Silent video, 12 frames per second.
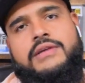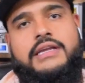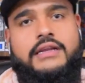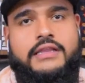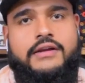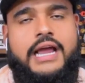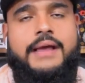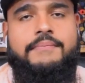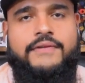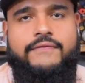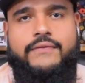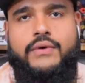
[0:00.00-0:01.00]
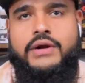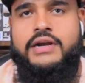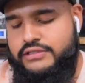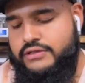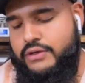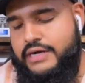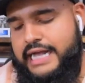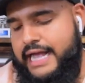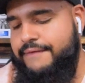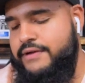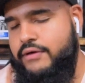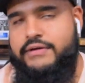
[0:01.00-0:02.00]
with another app before, so I
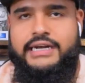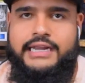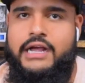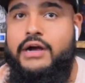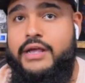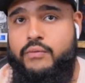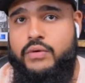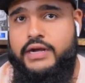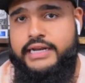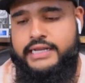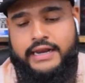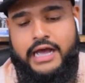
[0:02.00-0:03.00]
have it already how I want it.